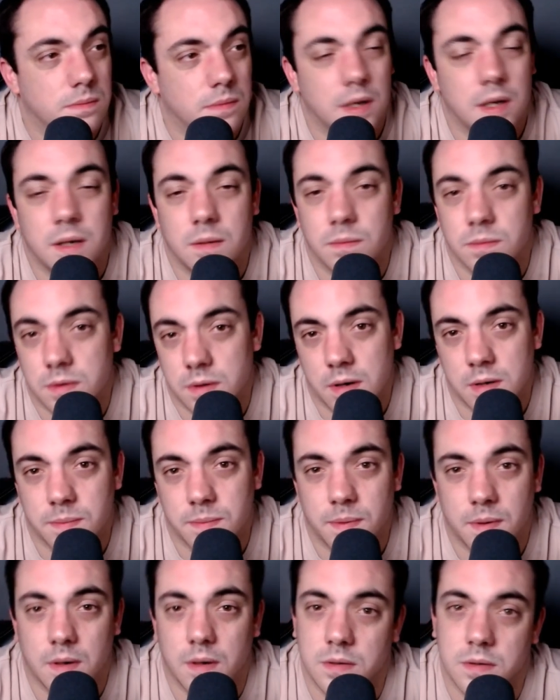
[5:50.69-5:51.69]
medium-sized
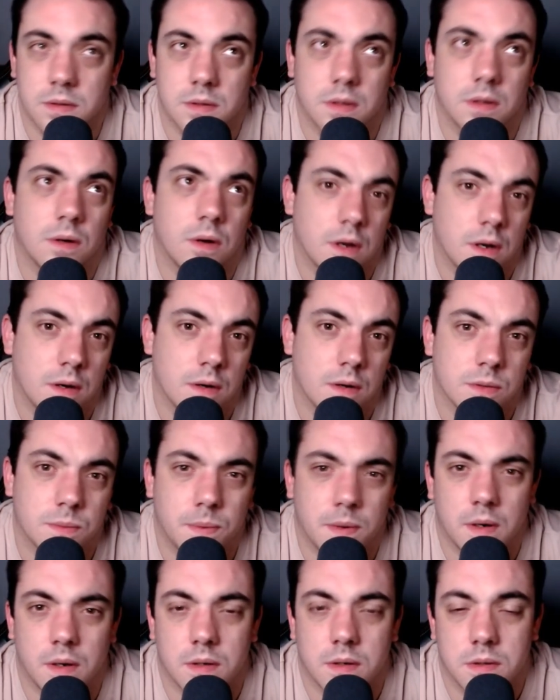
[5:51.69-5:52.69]
passes, long-sized
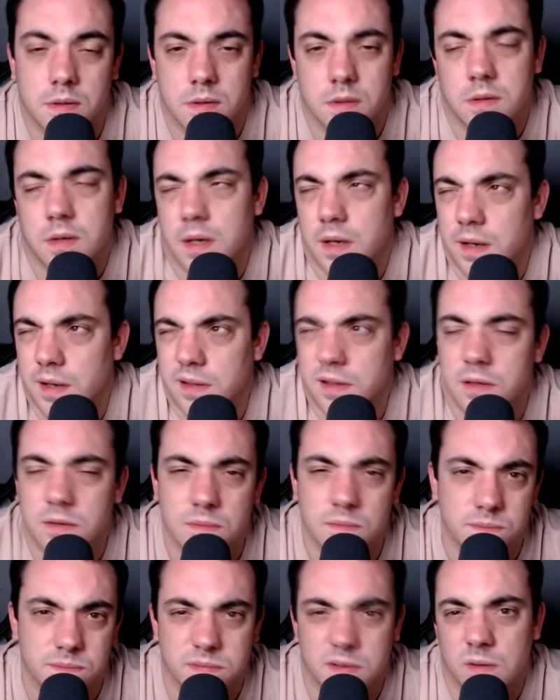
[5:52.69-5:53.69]
passes. Yeah, did
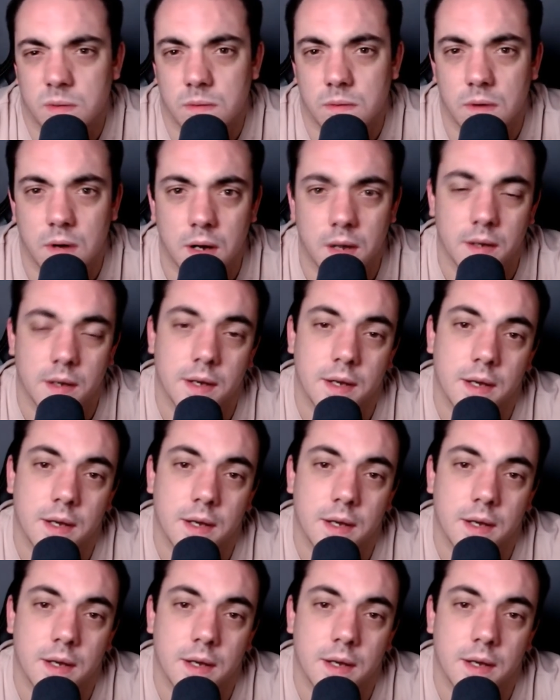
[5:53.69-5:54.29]
did all right.